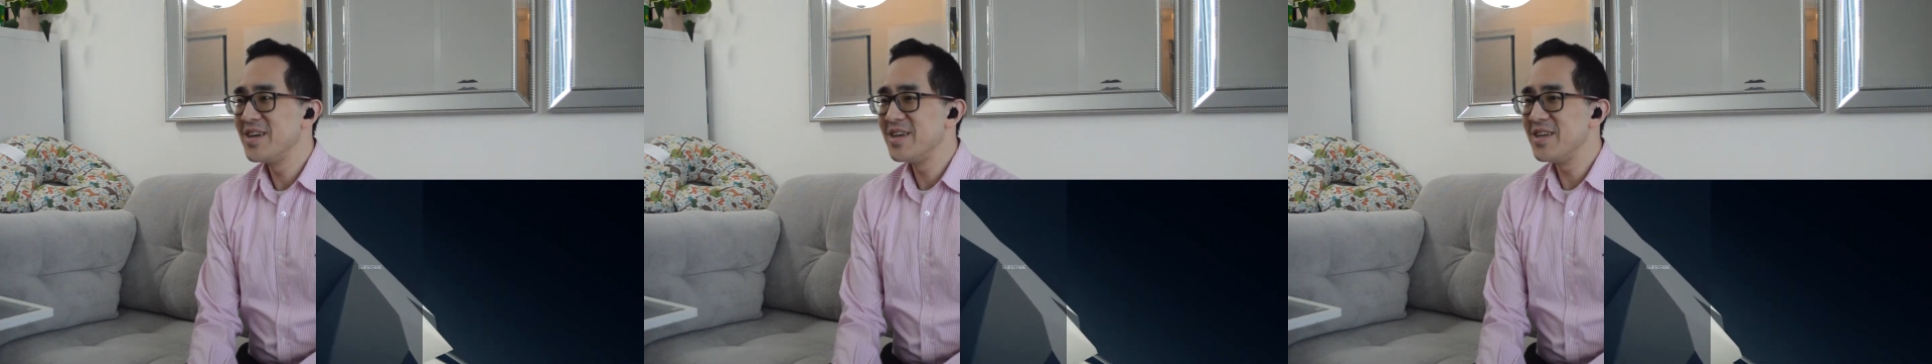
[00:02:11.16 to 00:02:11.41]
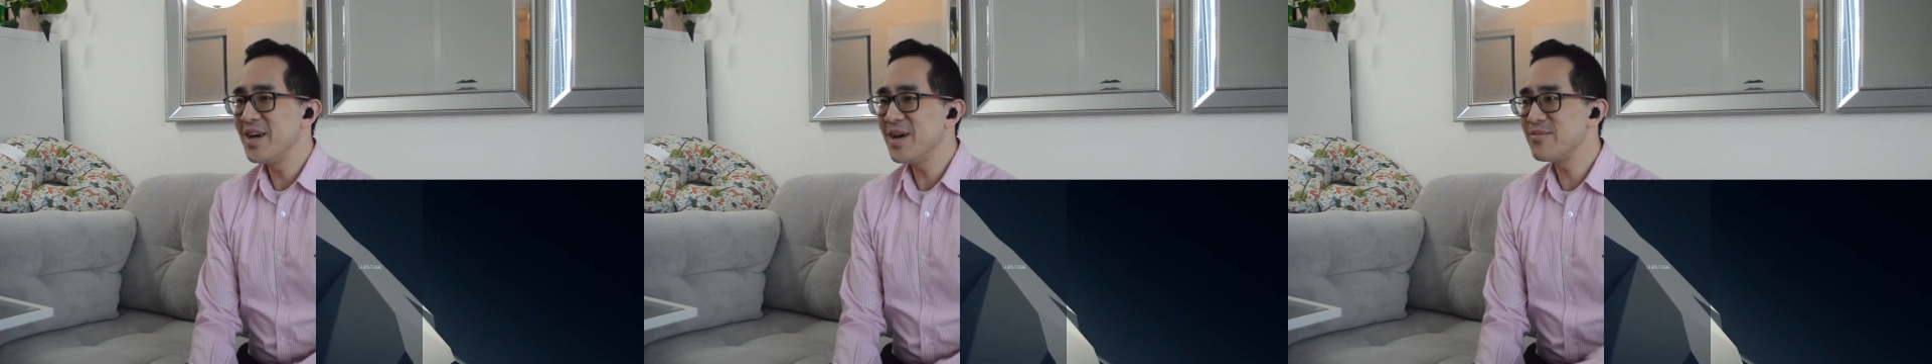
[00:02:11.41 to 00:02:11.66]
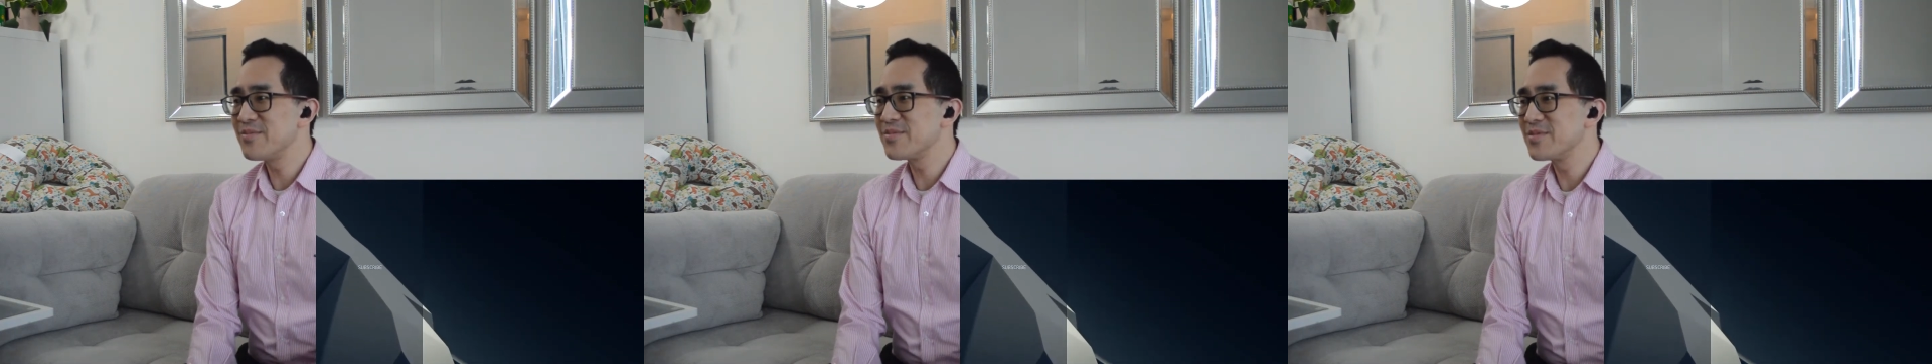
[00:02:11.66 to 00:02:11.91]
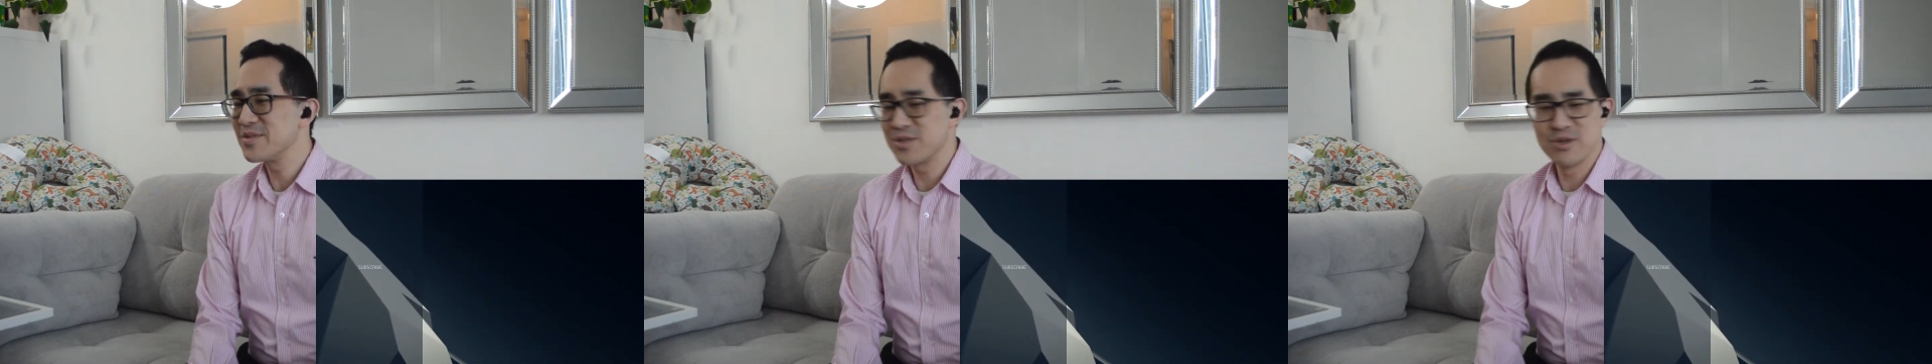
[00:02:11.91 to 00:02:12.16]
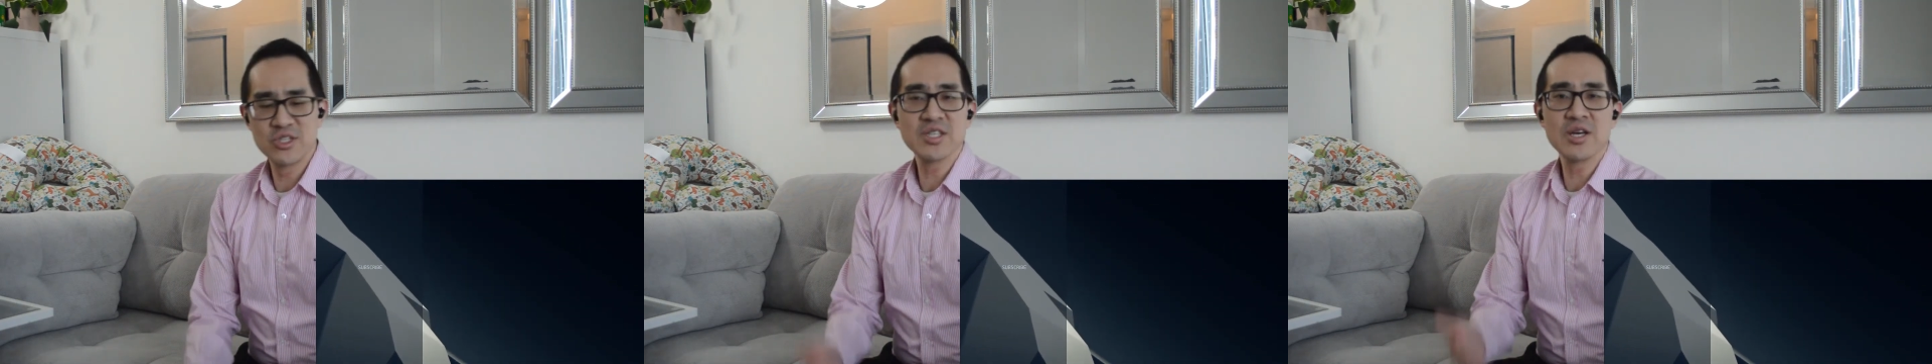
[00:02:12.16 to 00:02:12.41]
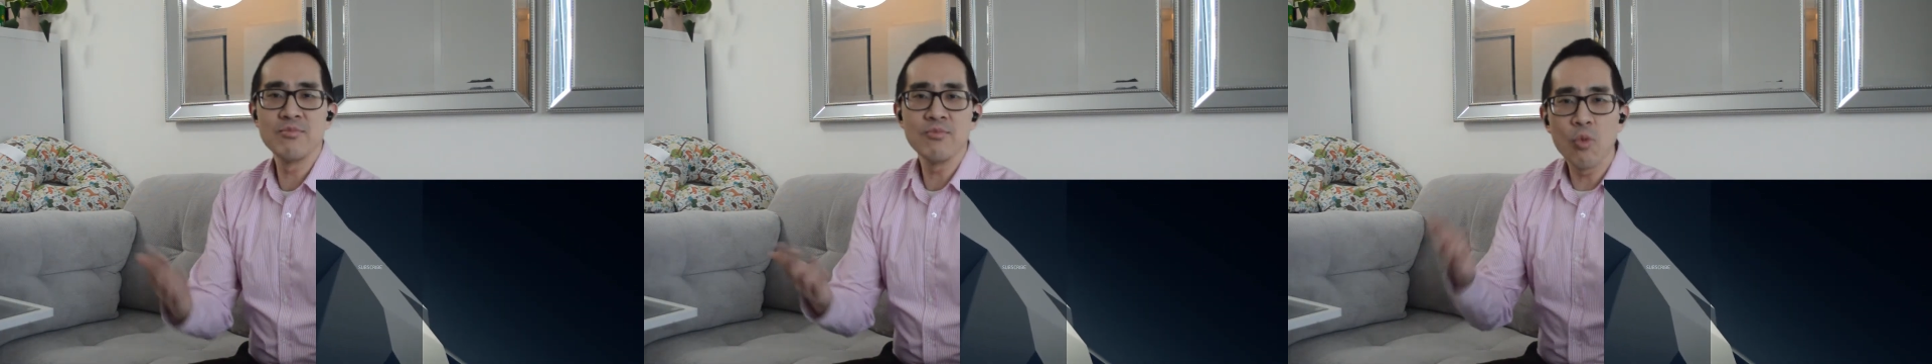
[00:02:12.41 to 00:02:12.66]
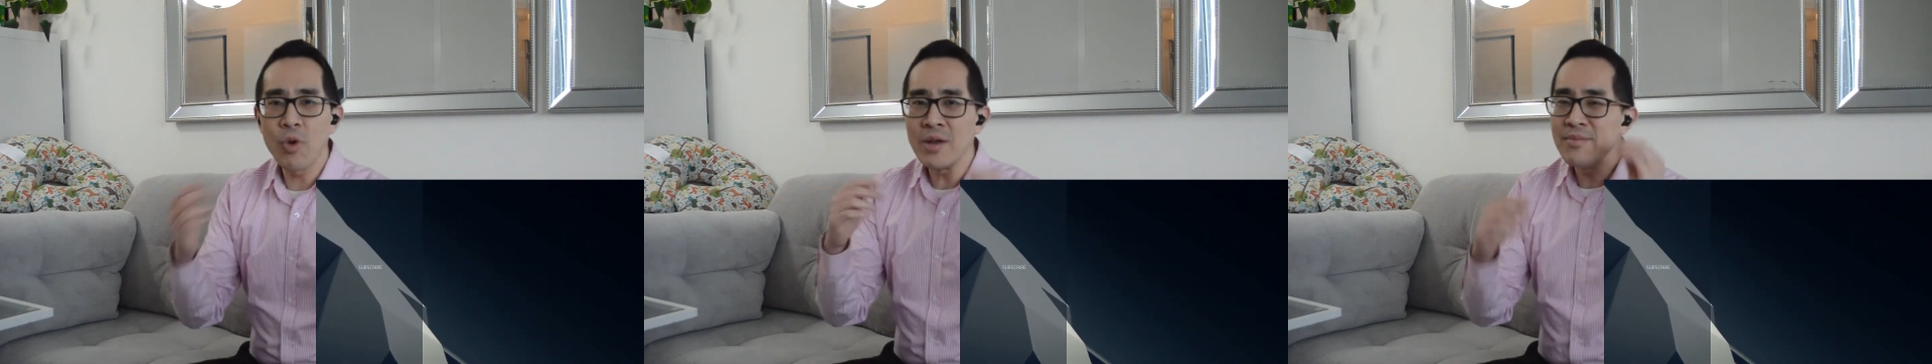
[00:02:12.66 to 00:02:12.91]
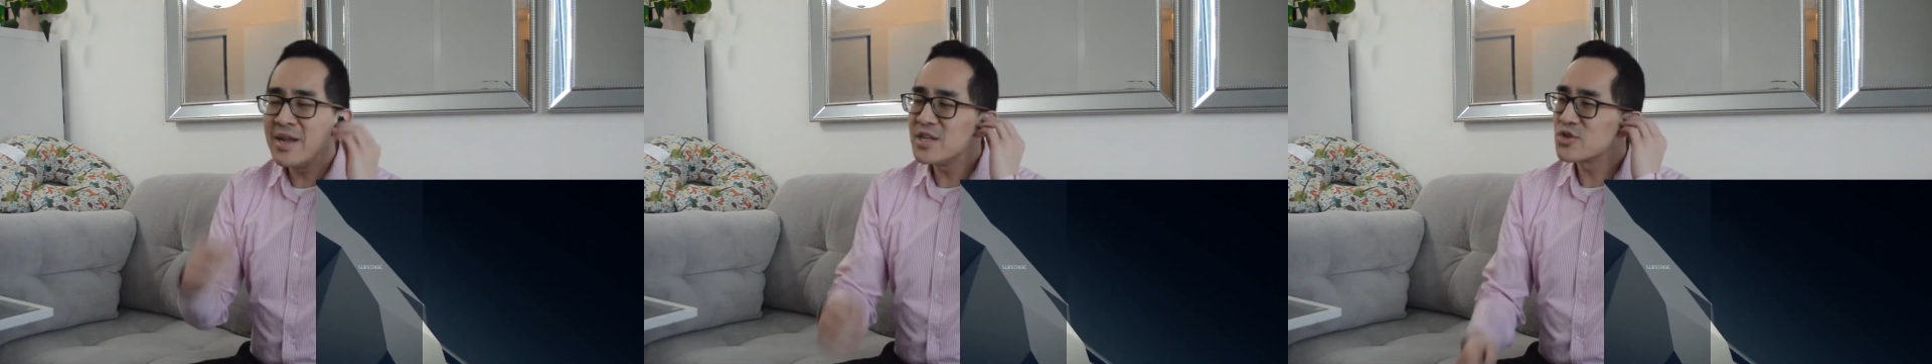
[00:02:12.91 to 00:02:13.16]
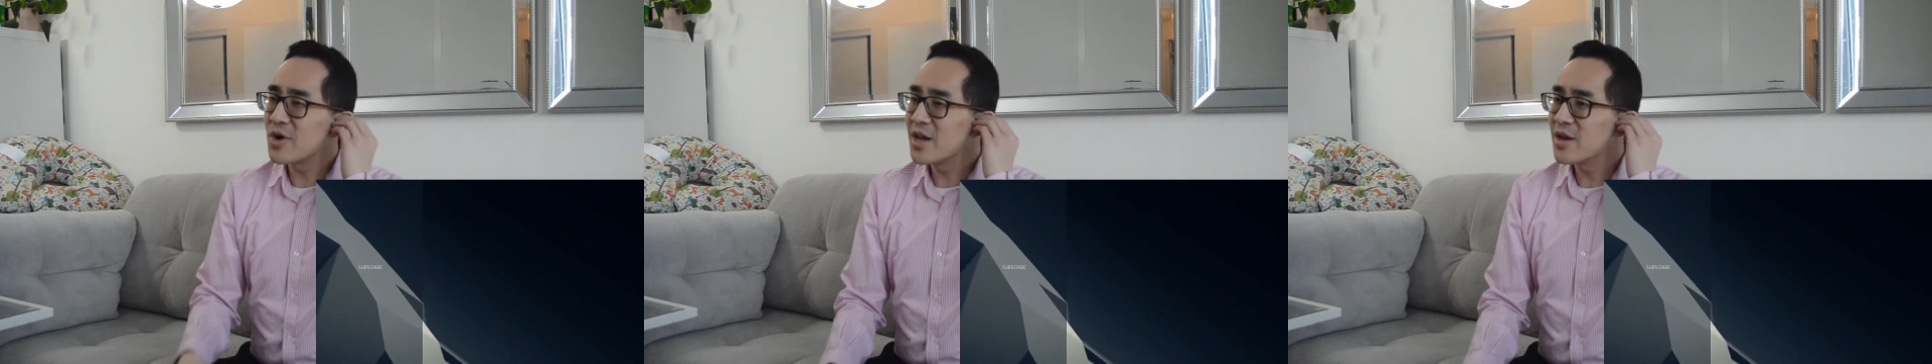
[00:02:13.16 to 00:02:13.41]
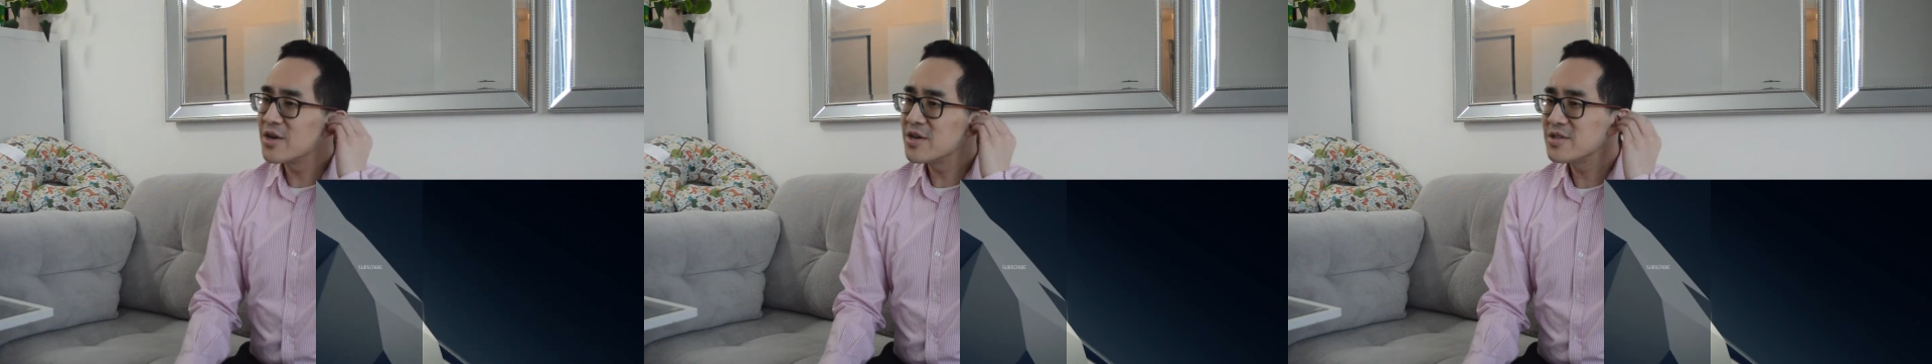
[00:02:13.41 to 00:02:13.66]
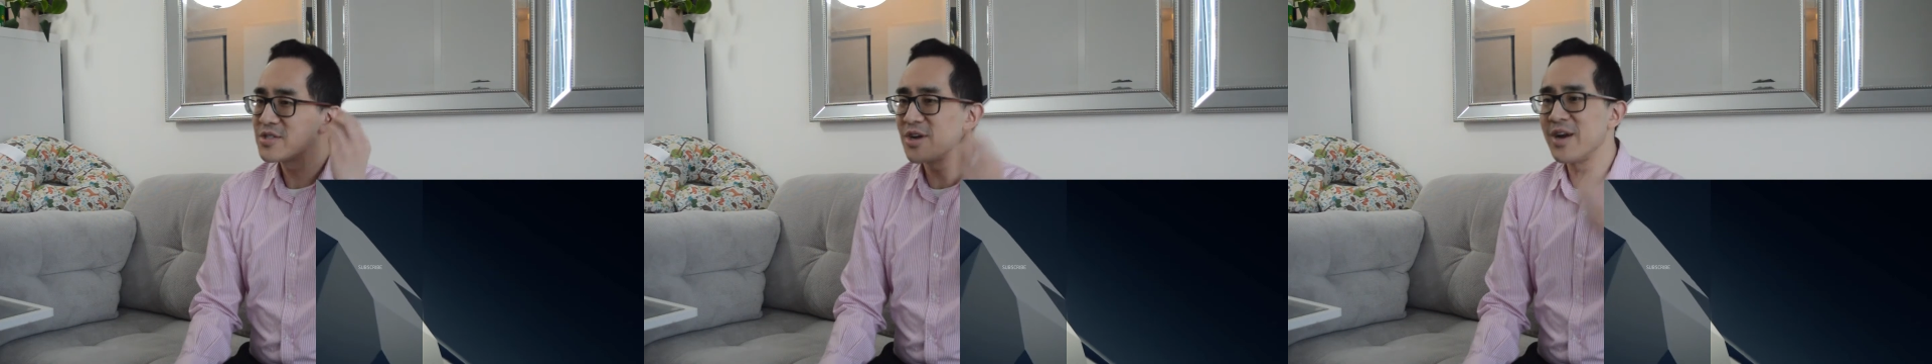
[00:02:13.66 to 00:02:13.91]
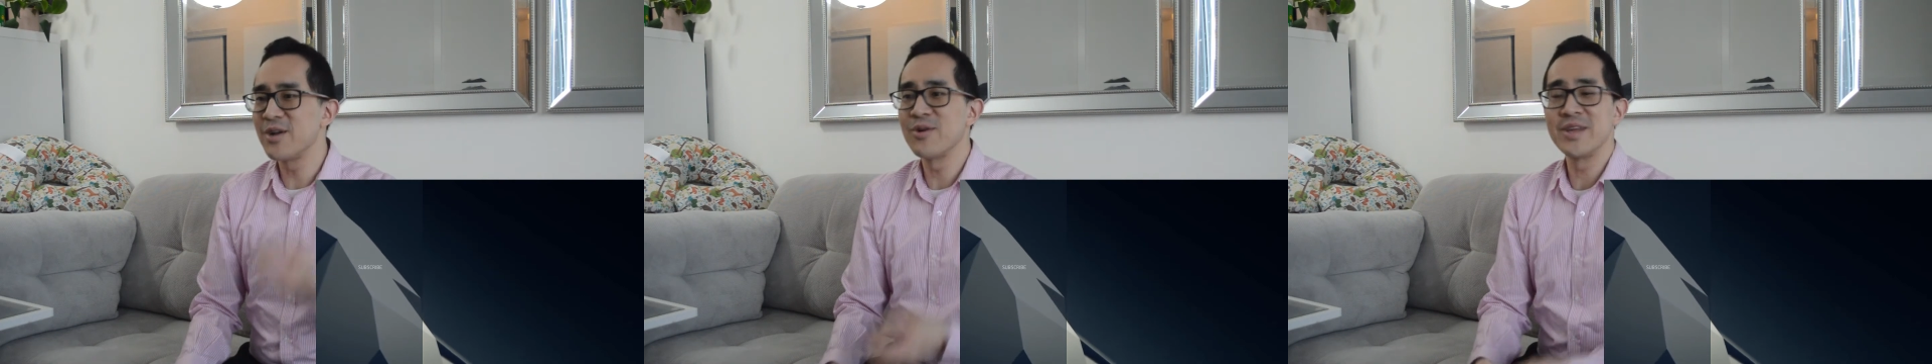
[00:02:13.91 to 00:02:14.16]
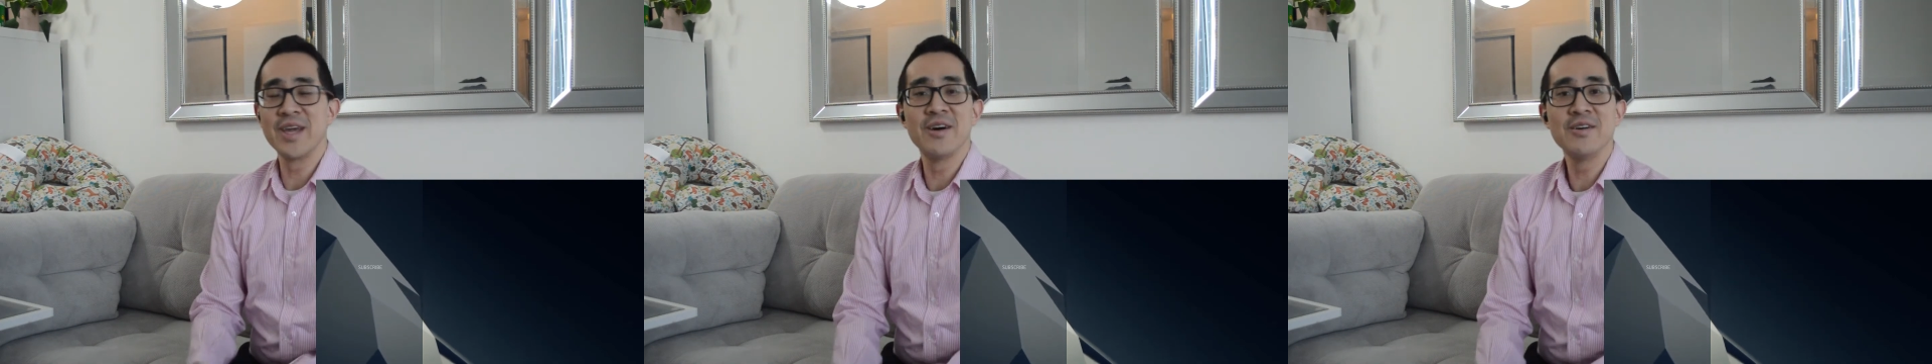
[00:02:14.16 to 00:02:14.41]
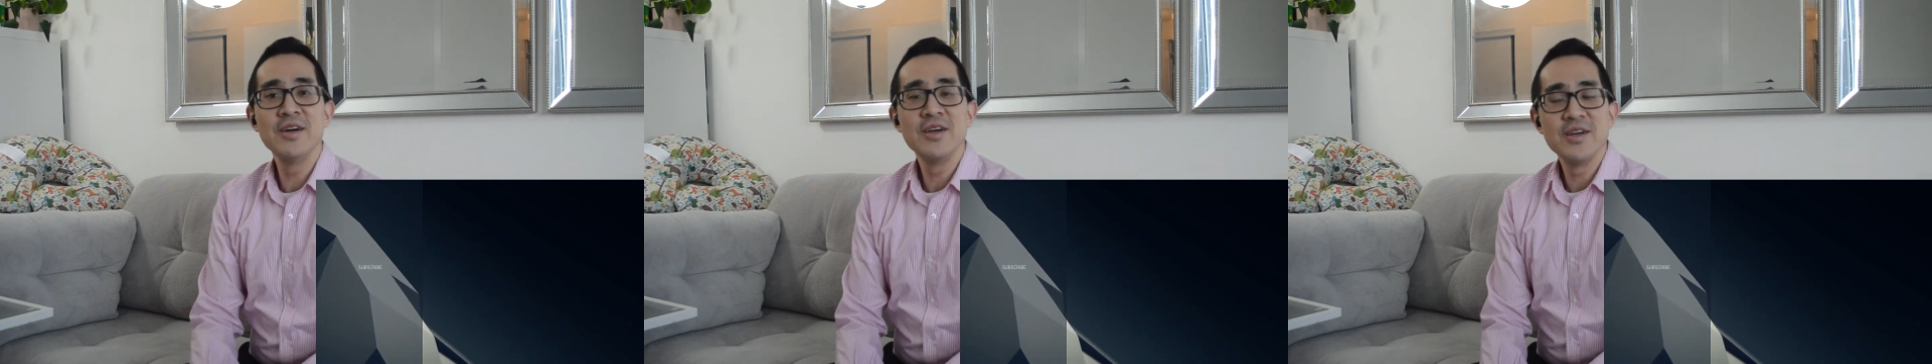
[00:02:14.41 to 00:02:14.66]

Yep, so it's just a 1 minute trailer. Sorry, I don't want to yell.